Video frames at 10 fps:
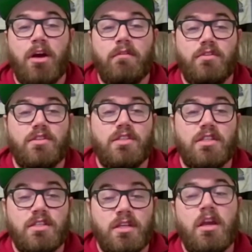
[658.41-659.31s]
of the
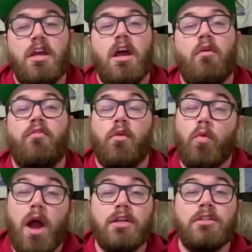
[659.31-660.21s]
season. If a
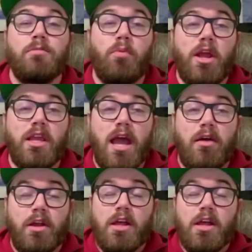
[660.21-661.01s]
Rodgers breakout